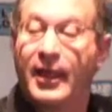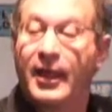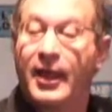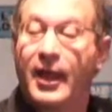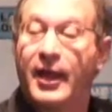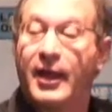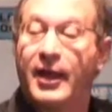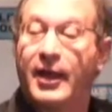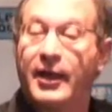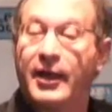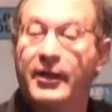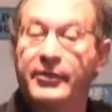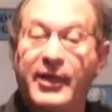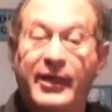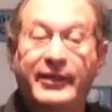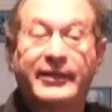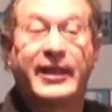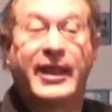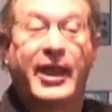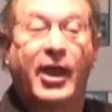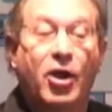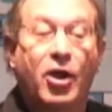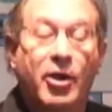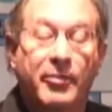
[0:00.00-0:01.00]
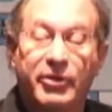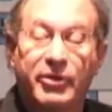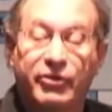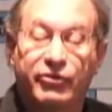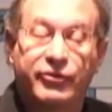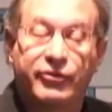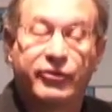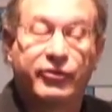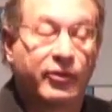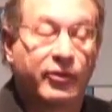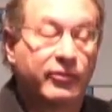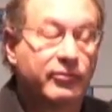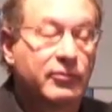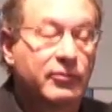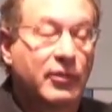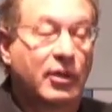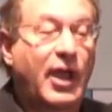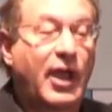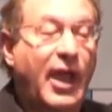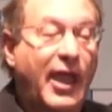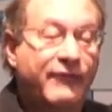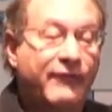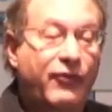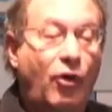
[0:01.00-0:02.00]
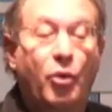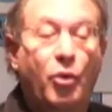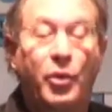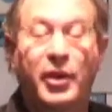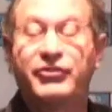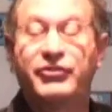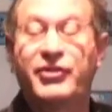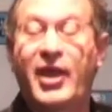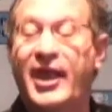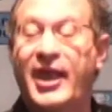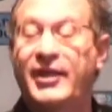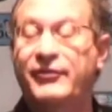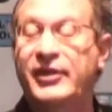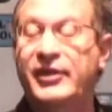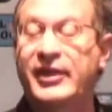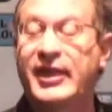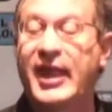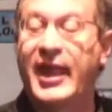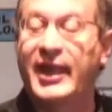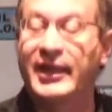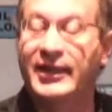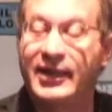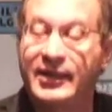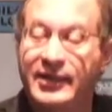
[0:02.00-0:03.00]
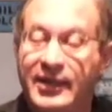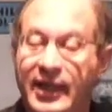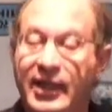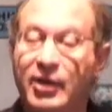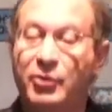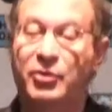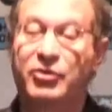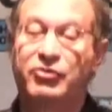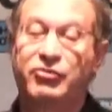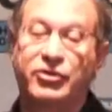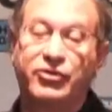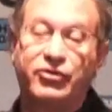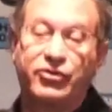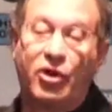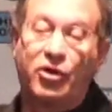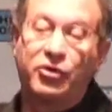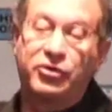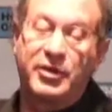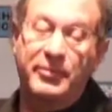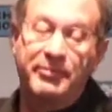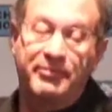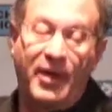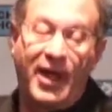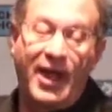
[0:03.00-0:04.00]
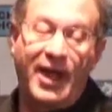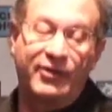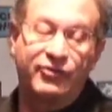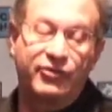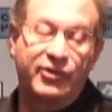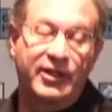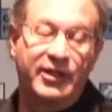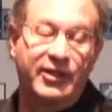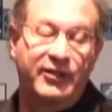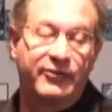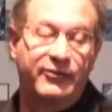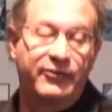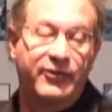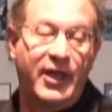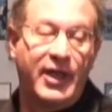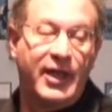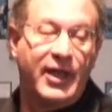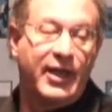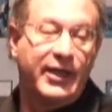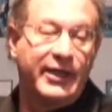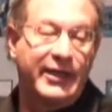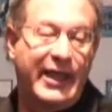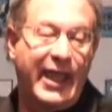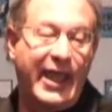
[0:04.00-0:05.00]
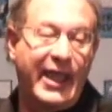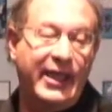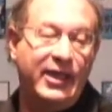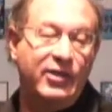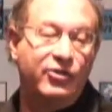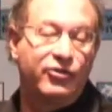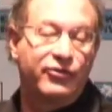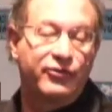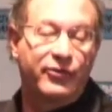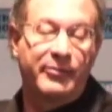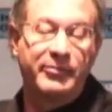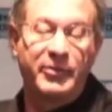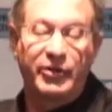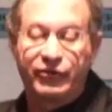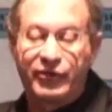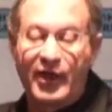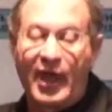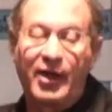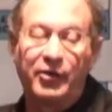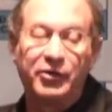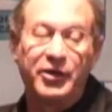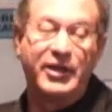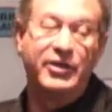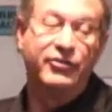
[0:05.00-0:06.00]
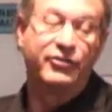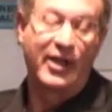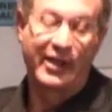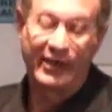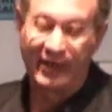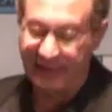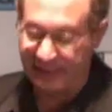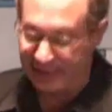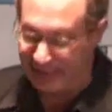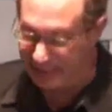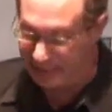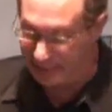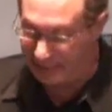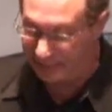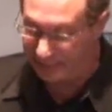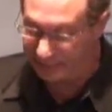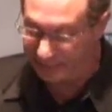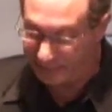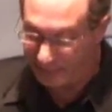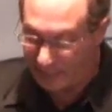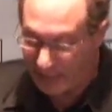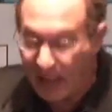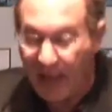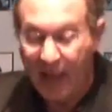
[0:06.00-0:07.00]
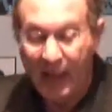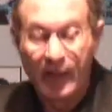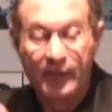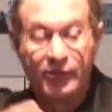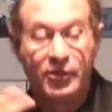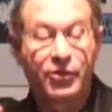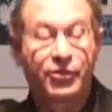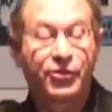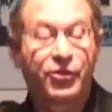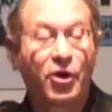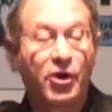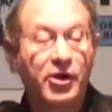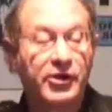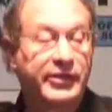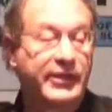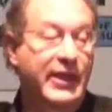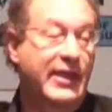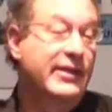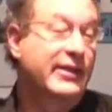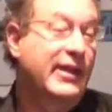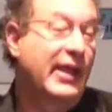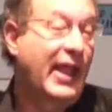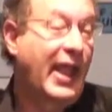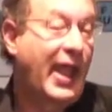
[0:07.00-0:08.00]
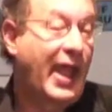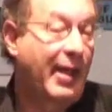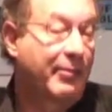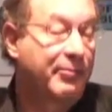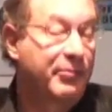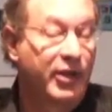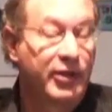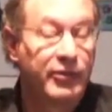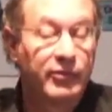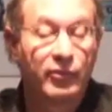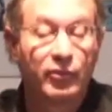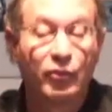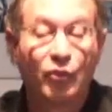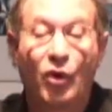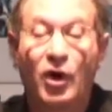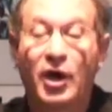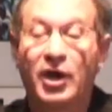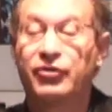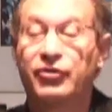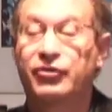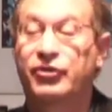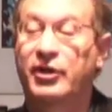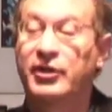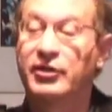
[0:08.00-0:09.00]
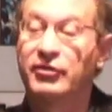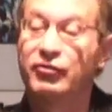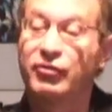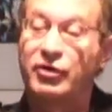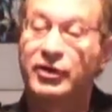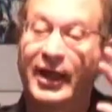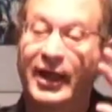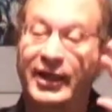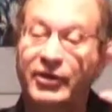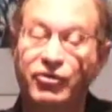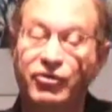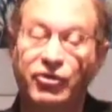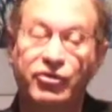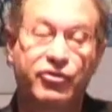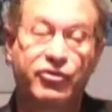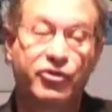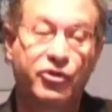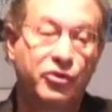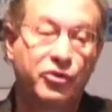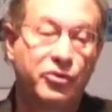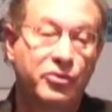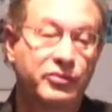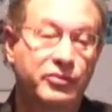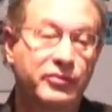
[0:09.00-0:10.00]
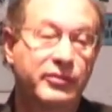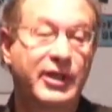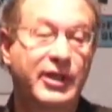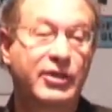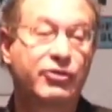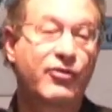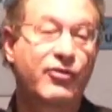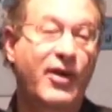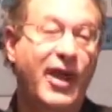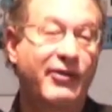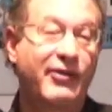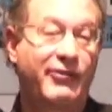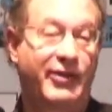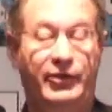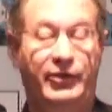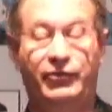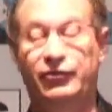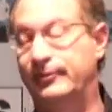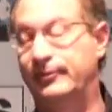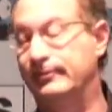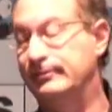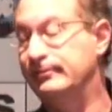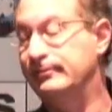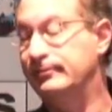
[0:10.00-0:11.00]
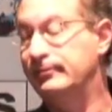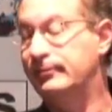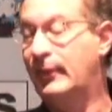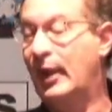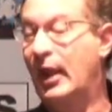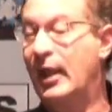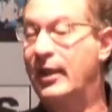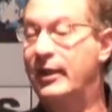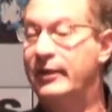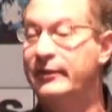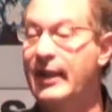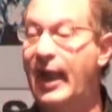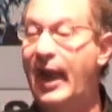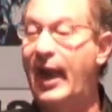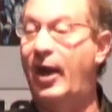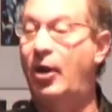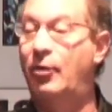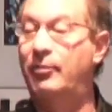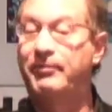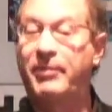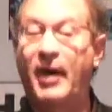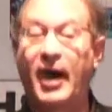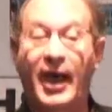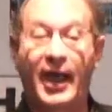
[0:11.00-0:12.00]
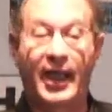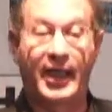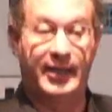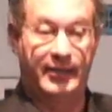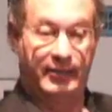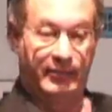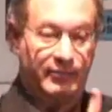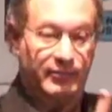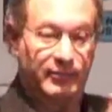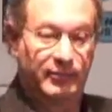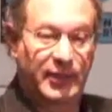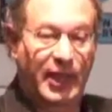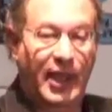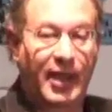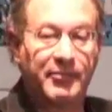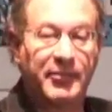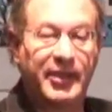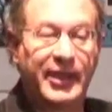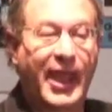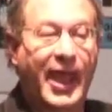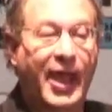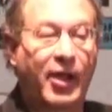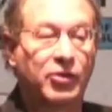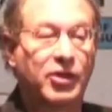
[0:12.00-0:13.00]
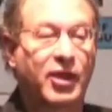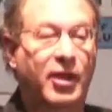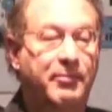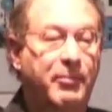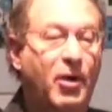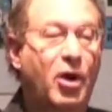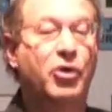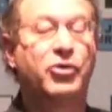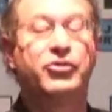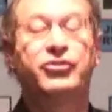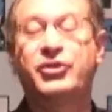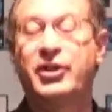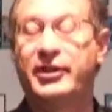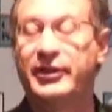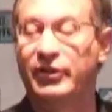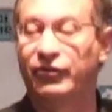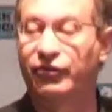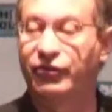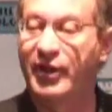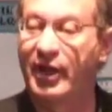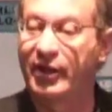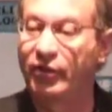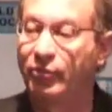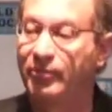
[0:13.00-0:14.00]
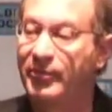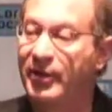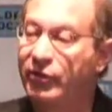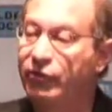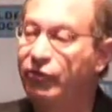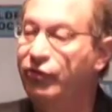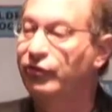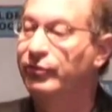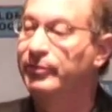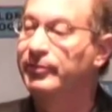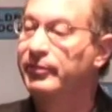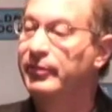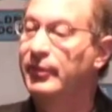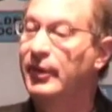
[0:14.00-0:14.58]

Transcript: that the Arabists have always advocated, it would result in positive gains from the Saudis, and it didn't. The third thing that happened was in relation to the Israelis. Now, by coming out opposing the settlements,